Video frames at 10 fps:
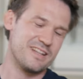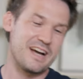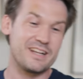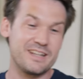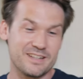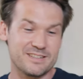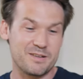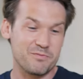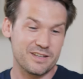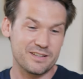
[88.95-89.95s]
I needed
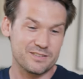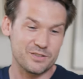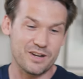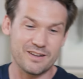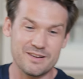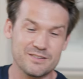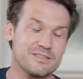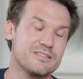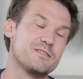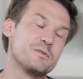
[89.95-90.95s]
something to cut
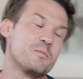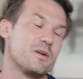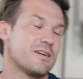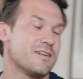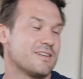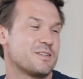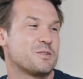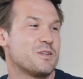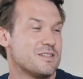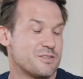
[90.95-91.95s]
out to make a
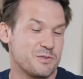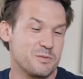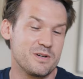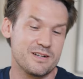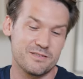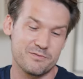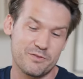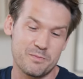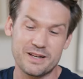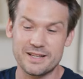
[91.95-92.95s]
collage
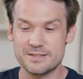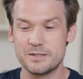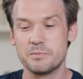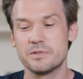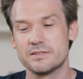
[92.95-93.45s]
for my desktop.